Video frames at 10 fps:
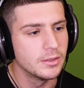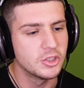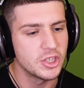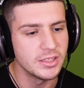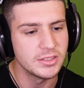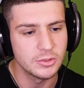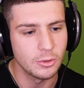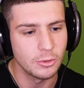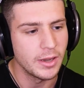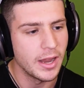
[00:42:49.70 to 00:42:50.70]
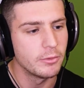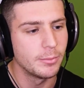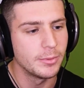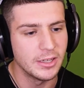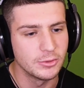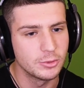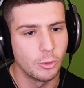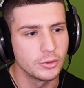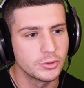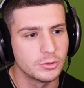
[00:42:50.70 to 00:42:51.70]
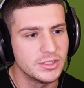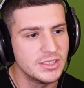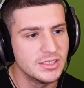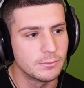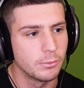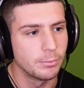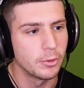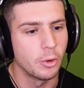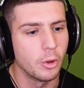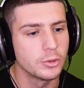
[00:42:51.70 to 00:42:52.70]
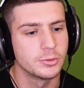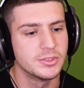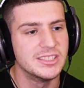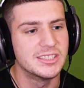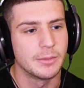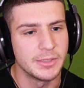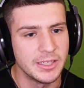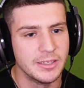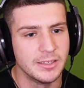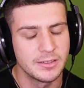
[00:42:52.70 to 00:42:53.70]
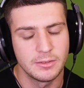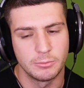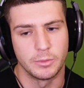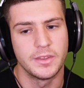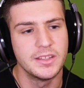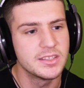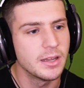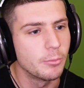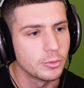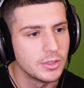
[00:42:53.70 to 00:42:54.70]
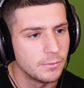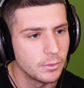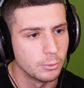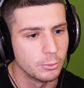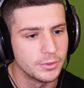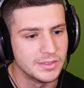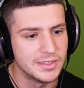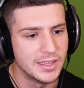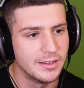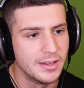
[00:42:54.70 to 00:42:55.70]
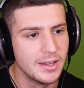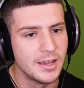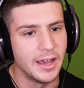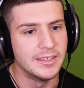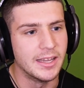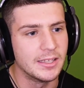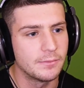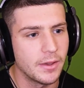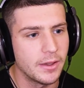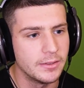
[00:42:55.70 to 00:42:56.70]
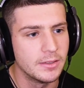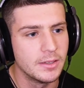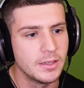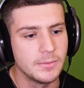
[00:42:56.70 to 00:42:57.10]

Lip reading: the chances are everybody else who also sees this footballer also sees something in it. Where things get more difficult is then identifying,